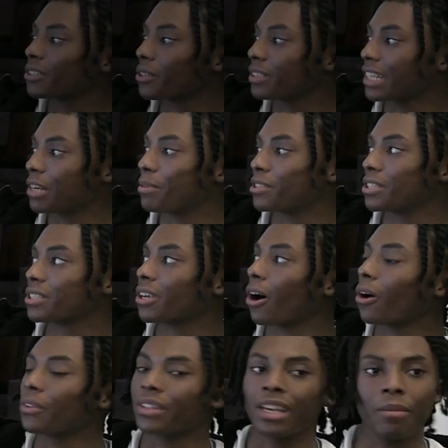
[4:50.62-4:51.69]
So this animation is
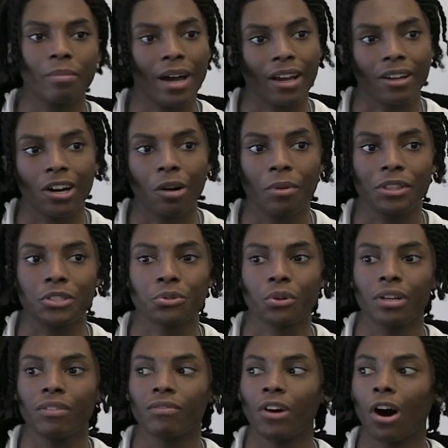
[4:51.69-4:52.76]
called Get Back Up, and the
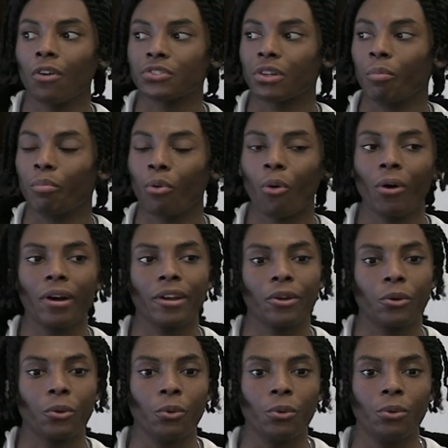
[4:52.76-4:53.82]
story involves a boy
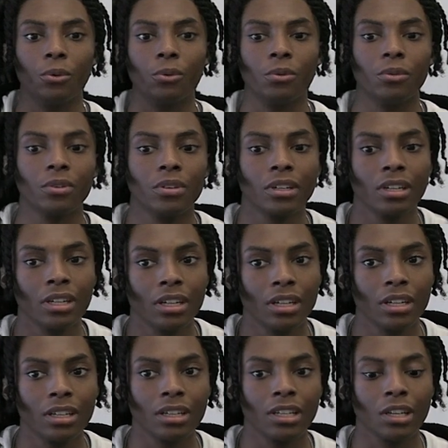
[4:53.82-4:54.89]
who
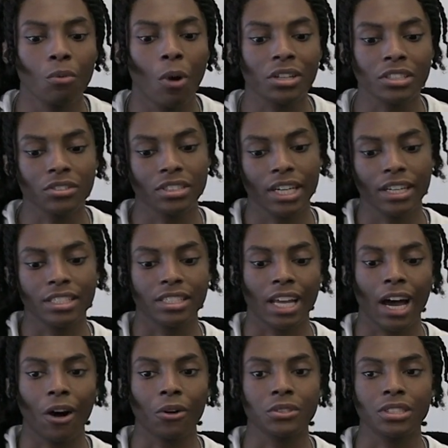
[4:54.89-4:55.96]
he walks outside his
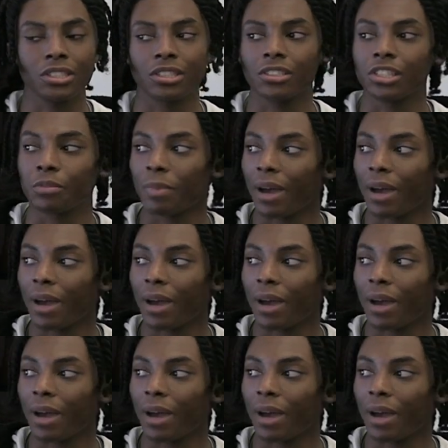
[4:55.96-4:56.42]
house into his